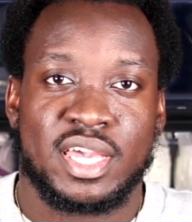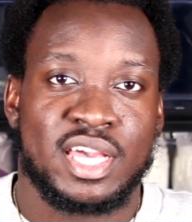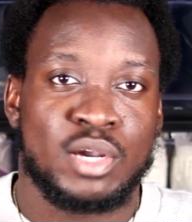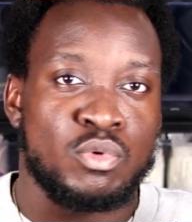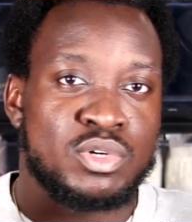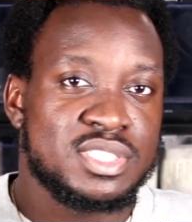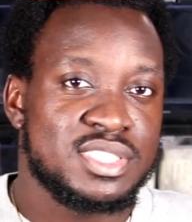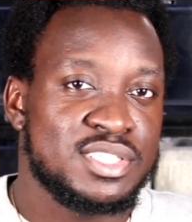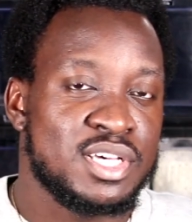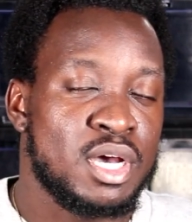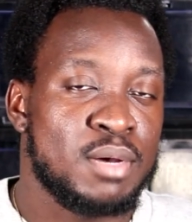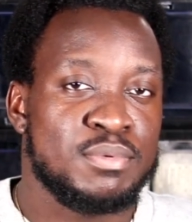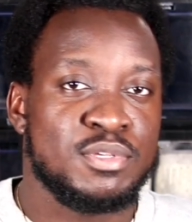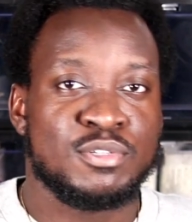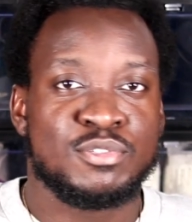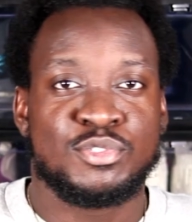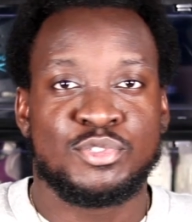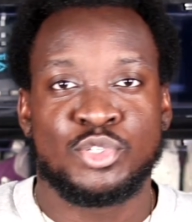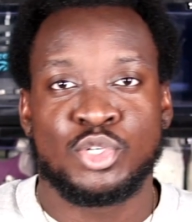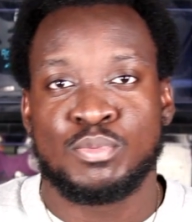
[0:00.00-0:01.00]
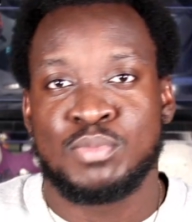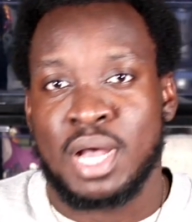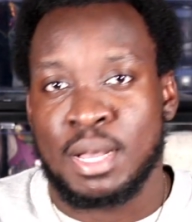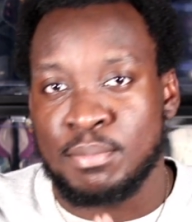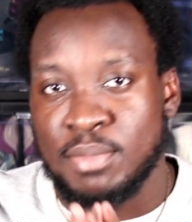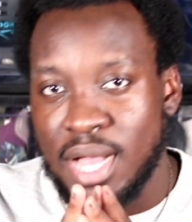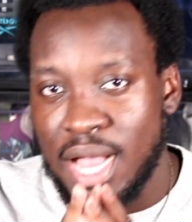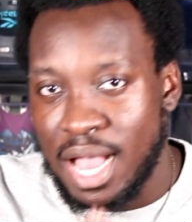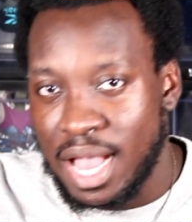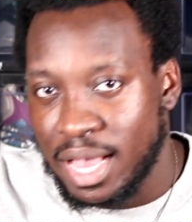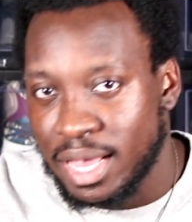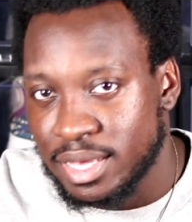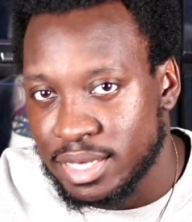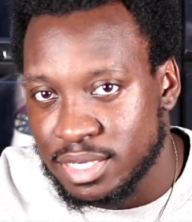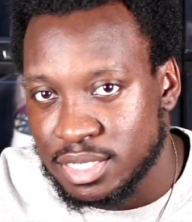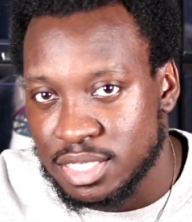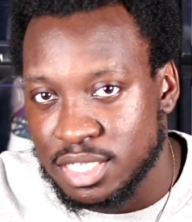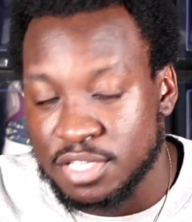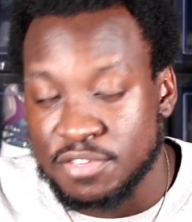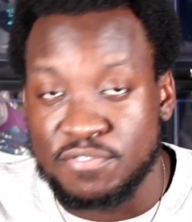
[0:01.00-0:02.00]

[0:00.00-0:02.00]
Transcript: Hey, what's up YouTube? I'm I.